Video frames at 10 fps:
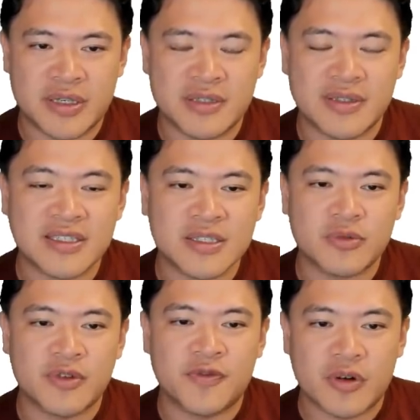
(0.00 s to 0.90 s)
So this is
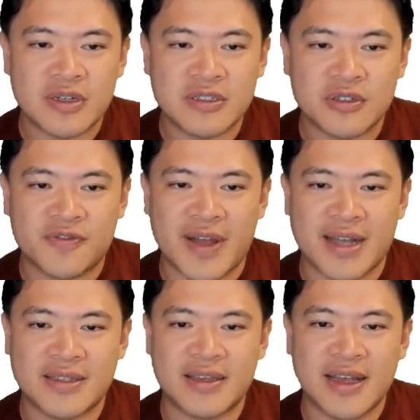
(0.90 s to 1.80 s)
referring to the
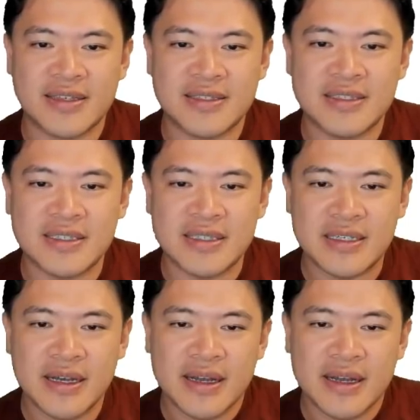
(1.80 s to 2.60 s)
fact that the SEC